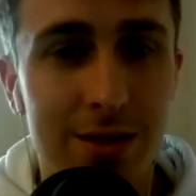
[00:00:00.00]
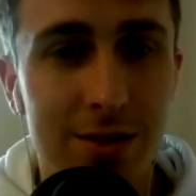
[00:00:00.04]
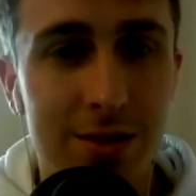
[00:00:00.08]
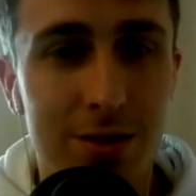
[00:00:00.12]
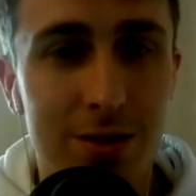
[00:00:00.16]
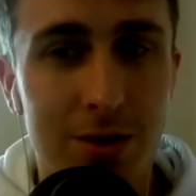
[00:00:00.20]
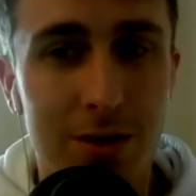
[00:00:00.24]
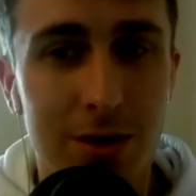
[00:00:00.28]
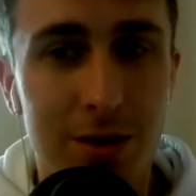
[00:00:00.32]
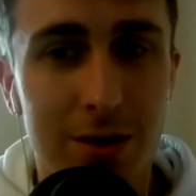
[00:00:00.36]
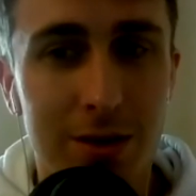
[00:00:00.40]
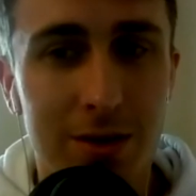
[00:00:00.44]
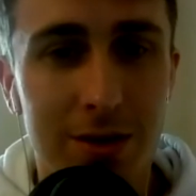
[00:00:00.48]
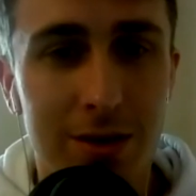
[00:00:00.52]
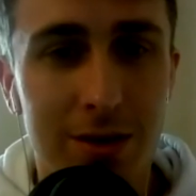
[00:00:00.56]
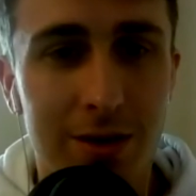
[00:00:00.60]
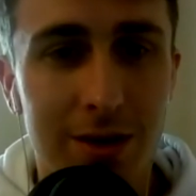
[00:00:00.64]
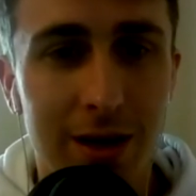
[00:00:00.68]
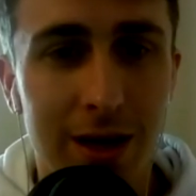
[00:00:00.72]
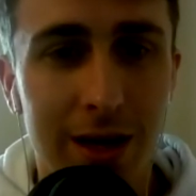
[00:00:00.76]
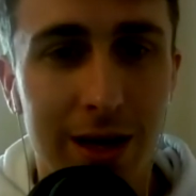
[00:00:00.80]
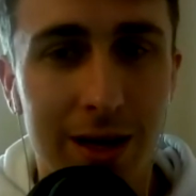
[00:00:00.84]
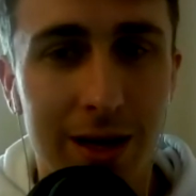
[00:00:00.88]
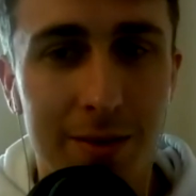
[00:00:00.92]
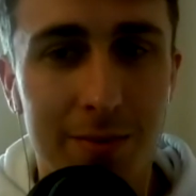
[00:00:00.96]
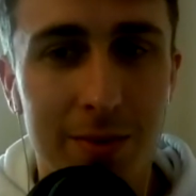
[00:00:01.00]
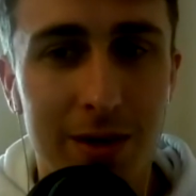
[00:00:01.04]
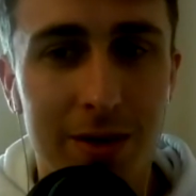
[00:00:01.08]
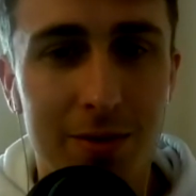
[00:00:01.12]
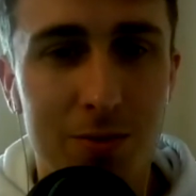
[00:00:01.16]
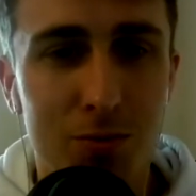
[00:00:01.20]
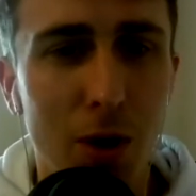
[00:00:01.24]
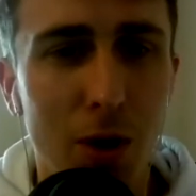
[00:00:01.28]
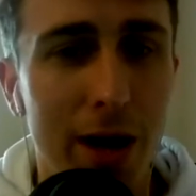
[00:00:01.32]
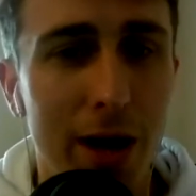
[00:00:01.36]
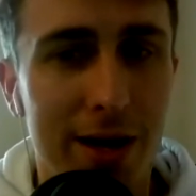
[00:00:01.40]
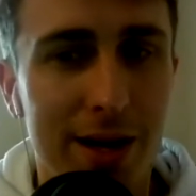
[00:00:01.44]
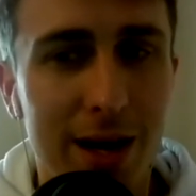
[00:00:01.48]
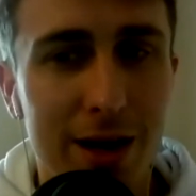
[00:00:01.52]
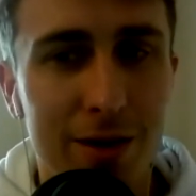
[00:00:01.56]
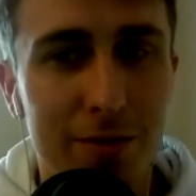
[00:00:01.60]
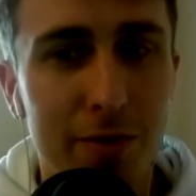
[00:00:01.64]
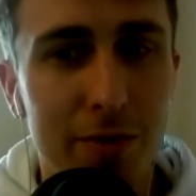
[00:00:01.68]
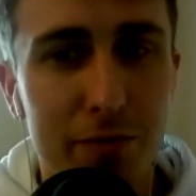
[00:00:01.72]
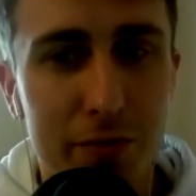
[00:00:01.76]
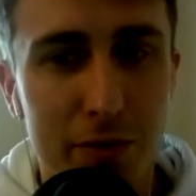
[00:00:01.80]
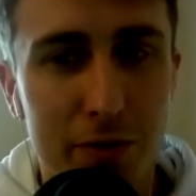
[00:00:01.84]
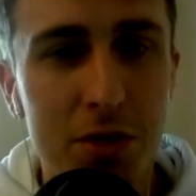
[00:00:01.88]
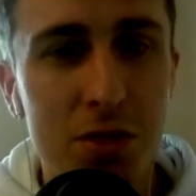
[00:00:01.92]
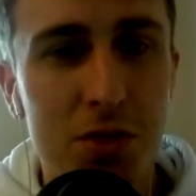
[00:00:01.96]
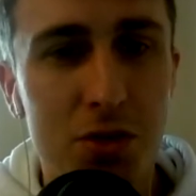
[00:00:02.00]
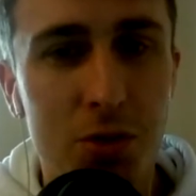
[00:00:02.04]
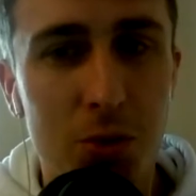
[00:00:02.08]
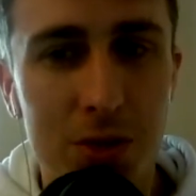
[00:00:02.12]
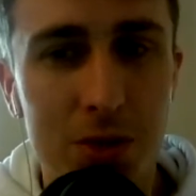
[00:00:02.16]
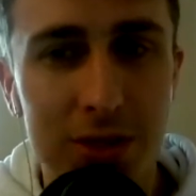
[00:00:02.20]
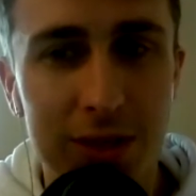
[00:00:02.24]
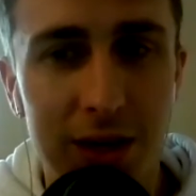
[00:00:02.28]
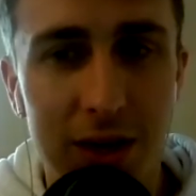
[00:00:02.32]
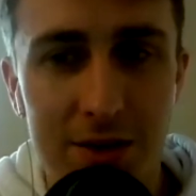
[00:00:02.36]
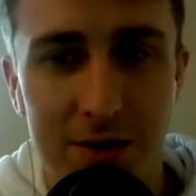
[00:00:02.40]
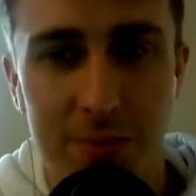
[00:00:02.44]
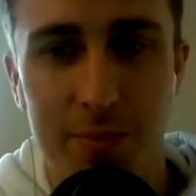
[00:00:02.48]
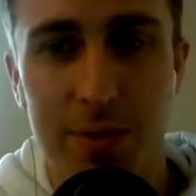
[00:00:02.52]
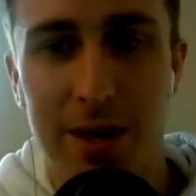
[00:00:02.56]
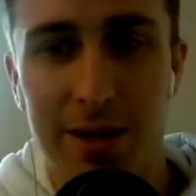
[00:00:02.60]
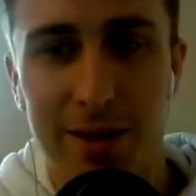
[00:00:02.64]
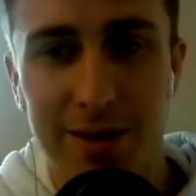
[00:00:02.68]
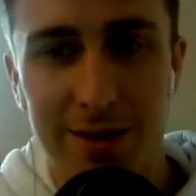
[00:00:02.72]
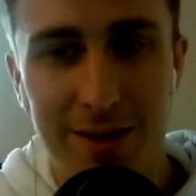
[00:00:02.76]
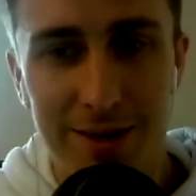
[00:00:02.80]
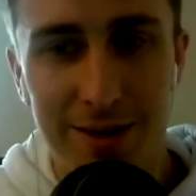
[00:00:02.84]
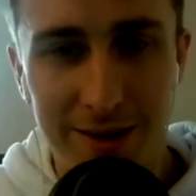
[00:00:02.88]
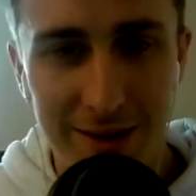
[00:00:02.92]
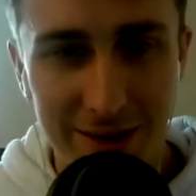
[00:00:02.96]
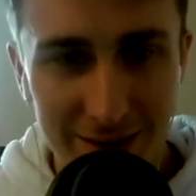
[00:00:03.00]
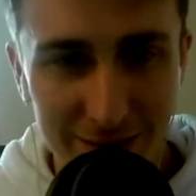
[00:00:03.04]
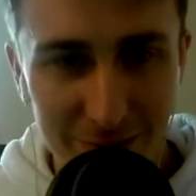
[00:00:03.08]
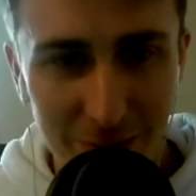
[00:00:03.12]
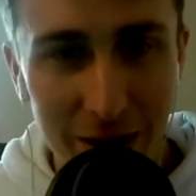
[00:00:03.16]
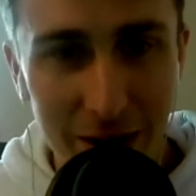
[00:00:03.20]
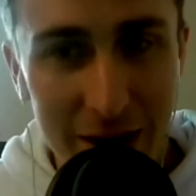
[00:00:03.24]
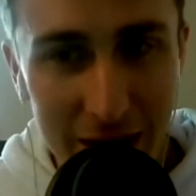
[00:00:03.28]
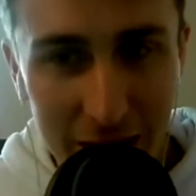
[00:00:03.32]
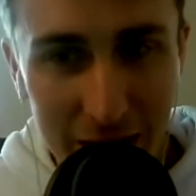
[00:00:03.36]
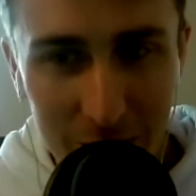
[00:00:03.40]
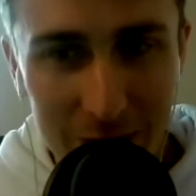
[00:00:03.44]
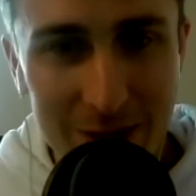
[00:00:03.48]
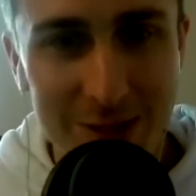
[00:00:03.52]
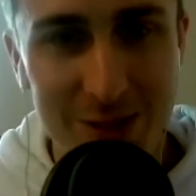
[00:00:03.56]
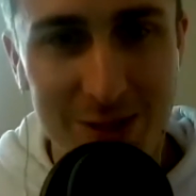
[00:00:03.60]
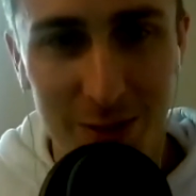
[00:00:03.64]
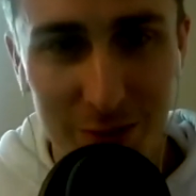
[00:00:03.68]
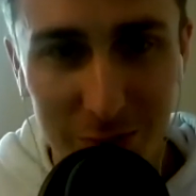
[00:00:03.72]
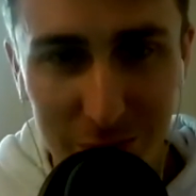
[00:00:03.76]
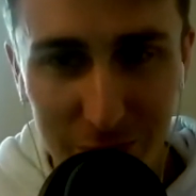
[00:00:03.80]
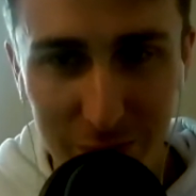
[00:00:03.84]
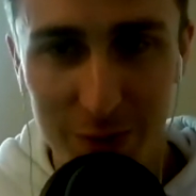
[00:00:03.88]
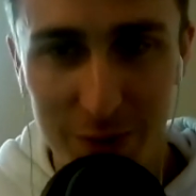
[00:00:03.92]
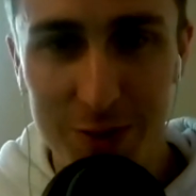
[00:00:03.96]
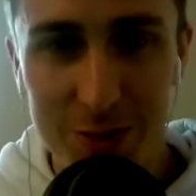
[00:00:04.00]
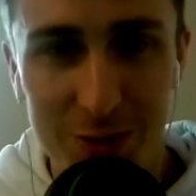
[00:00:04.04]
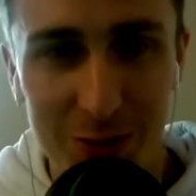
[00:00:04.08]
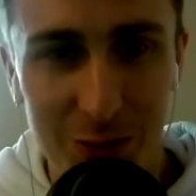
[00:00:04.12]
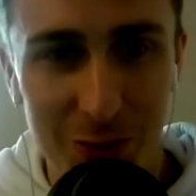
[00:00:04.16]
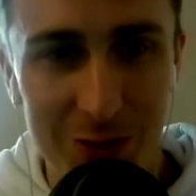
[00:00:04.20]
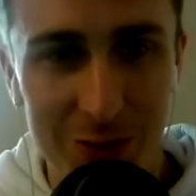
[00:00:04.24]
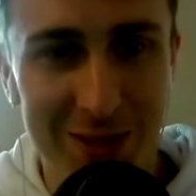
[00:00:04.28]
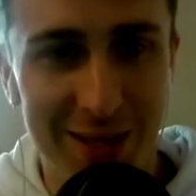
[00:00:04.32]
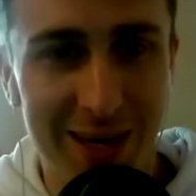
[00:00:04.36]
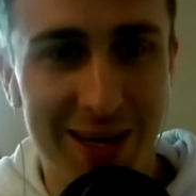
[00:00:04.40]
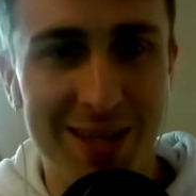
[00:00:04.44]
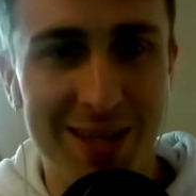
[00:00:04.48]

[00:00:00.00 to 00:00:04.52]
as your right now first choice centre back? Right now, he's your first choice centre